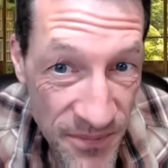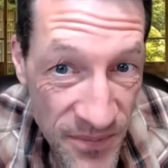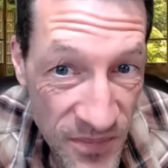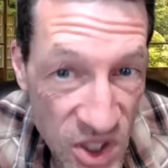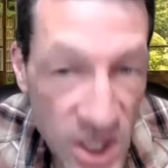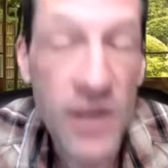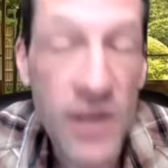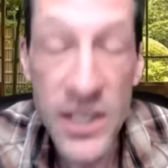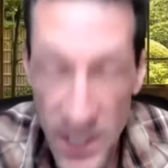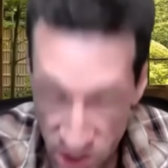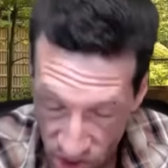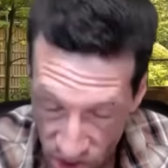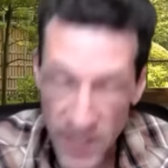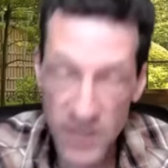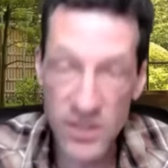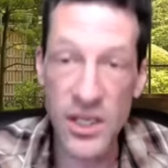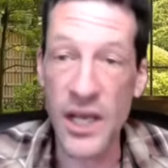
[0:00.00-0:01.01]
Child, yes,
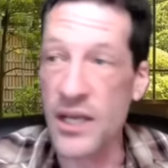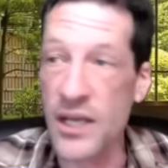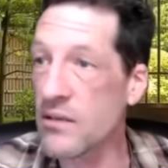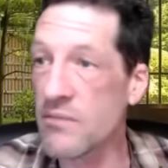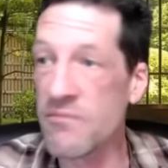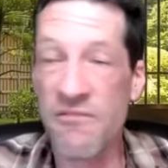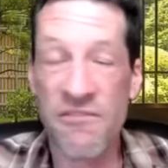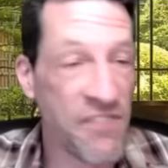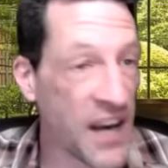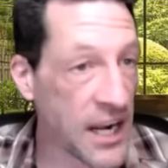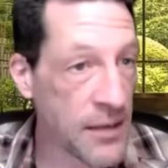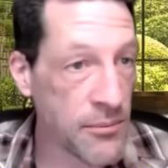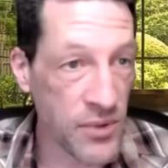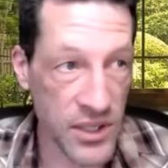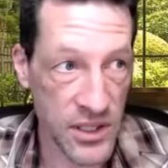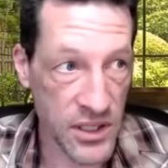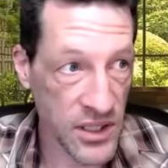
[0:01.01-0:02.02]
childlike,
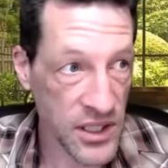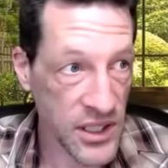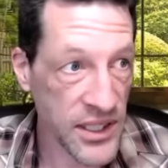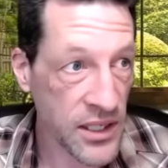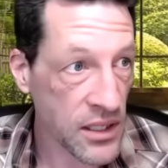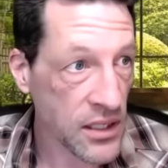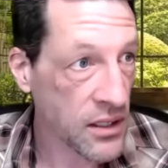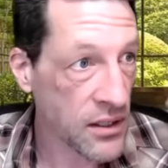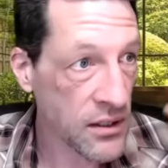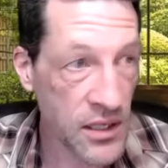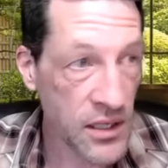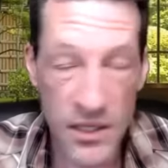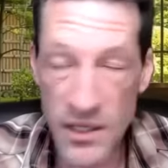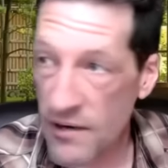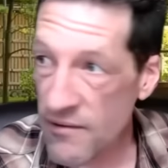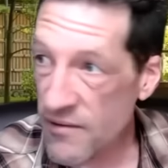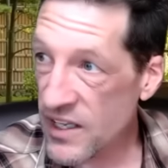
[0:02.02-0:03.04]
vibrant, clear.
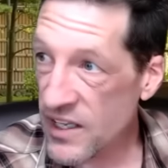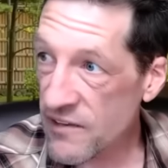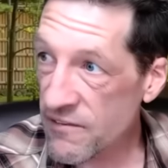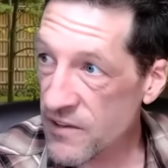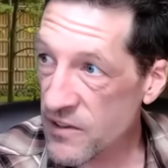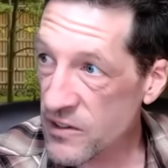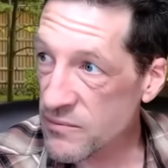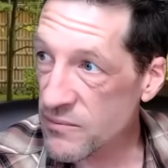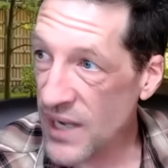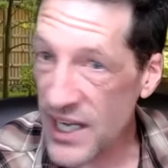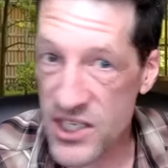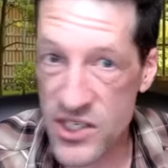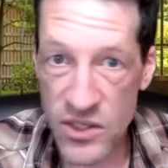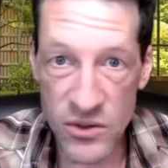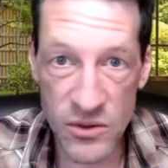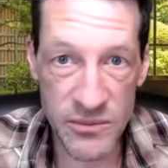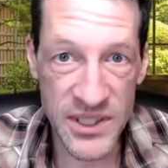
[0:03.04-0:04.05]
Everything feels
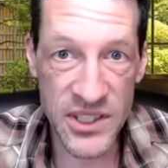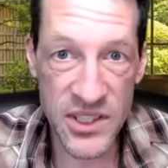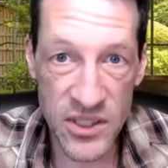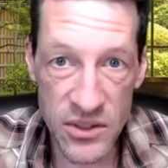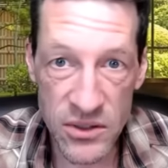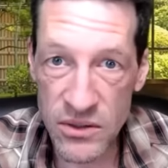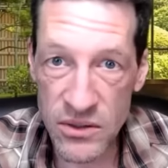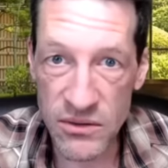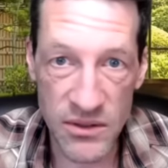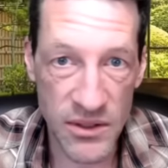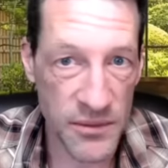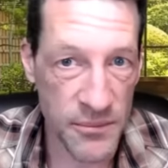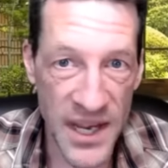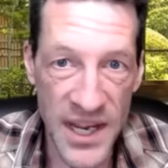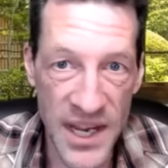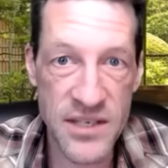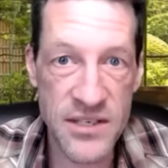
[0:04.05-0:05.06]
magical, mystical,
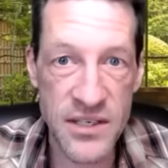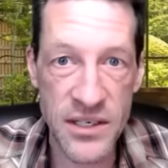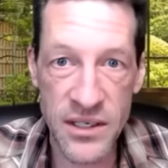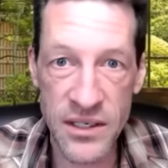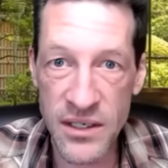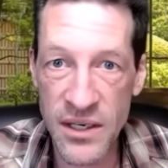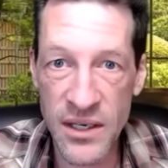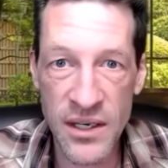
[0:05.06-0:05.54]
amazing.